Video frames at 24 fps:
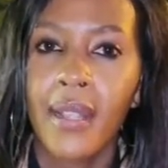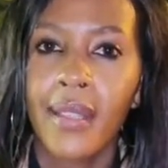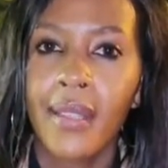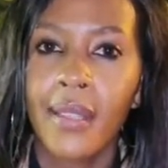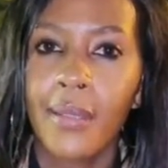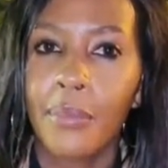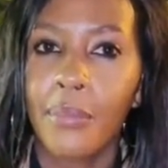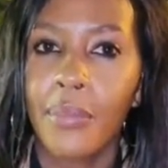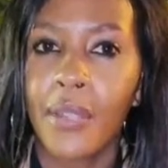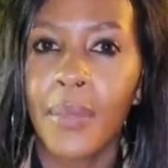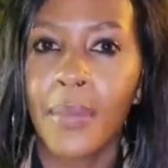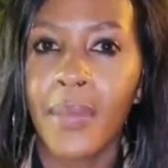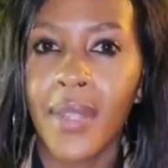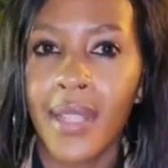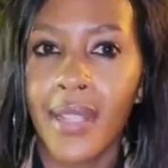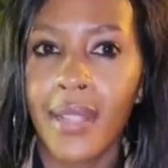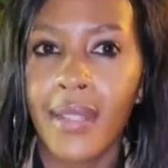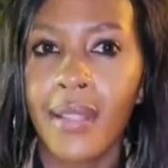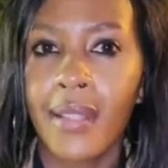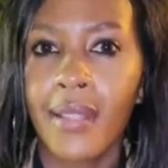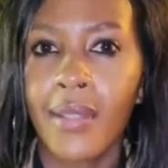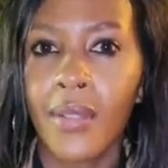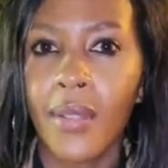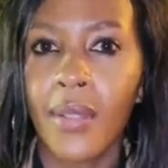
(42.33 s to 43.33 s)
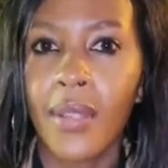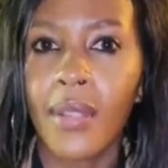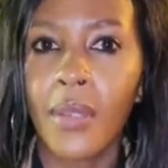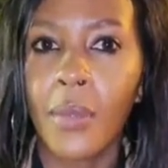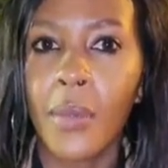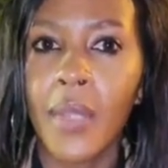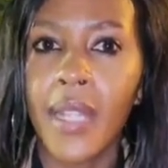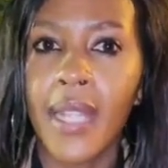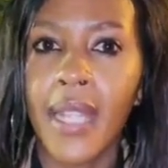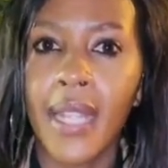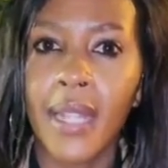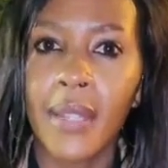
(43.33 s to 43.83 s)
the premises so that
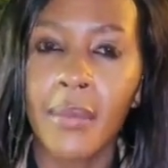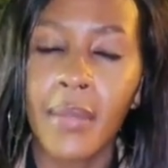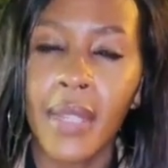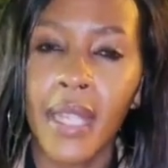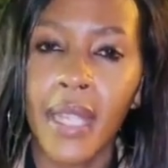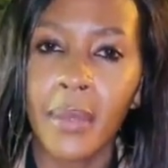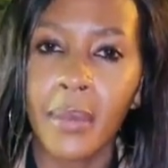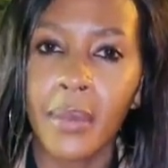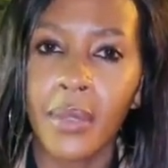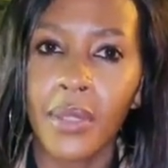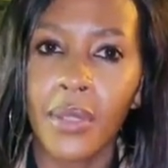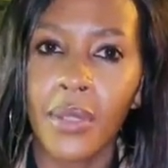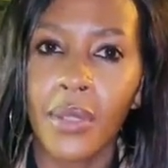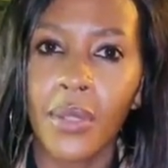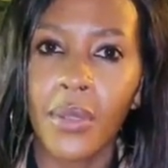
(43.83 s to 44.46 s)
we can be able